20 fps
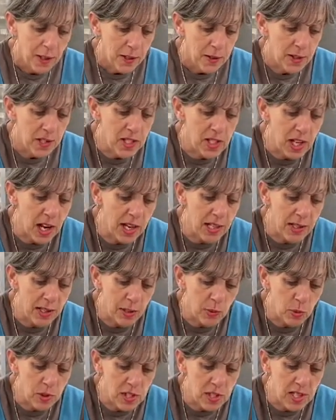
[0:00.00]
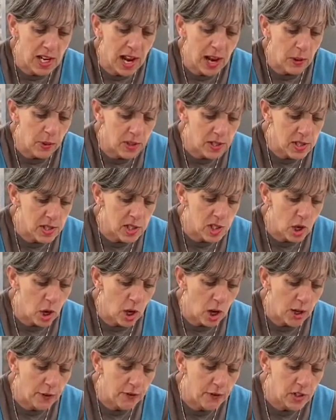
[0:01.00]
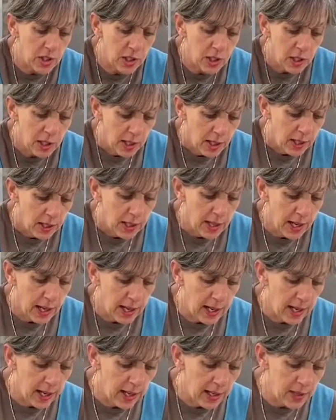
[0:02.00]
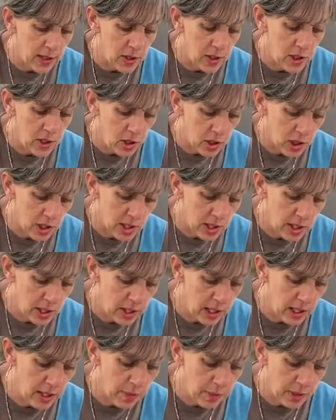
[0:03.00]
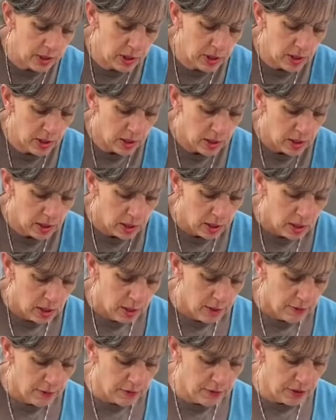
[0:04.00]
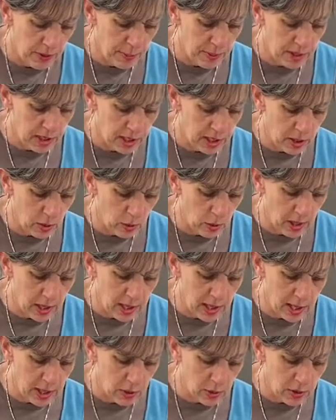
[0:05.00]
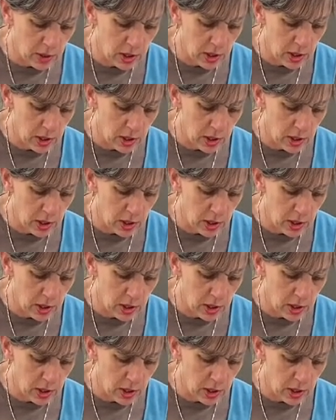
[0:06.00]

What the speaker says: The side that was down is soft. And just keep flipping it around.